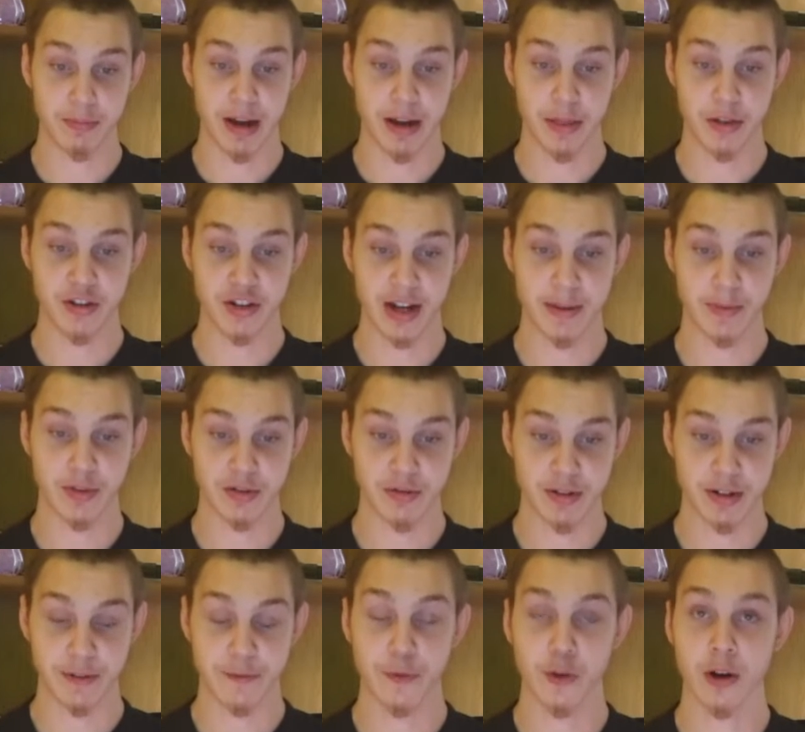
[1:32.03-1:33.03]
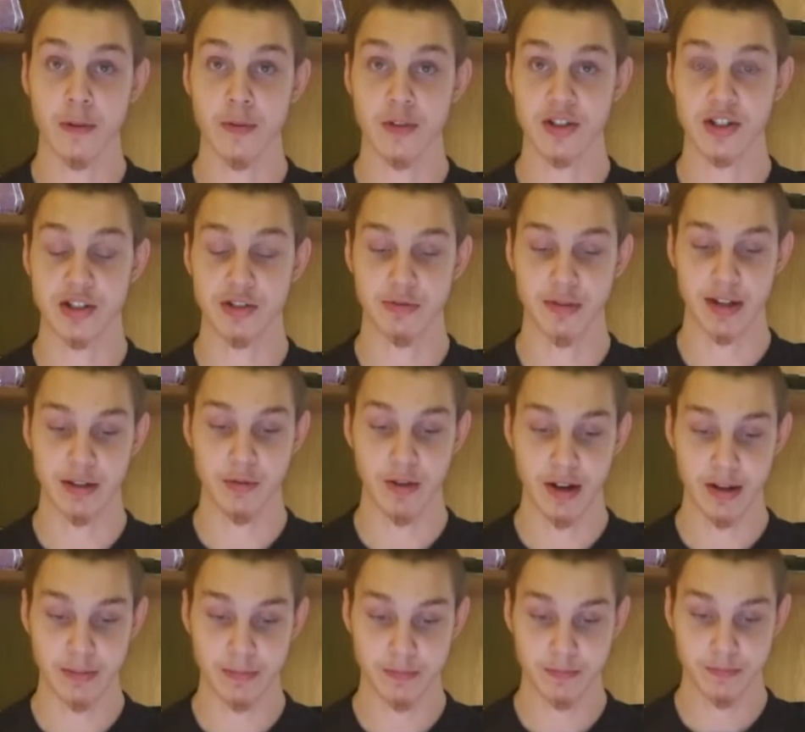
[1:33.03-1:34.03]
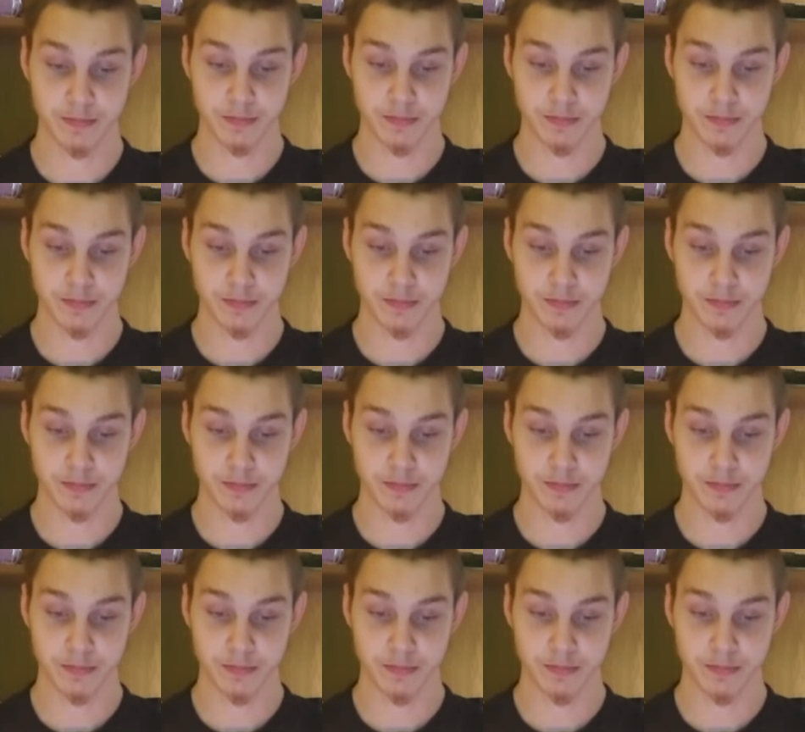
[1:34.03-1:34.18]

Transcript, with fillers: Matthew chapter twenty-four, verses twenty-one.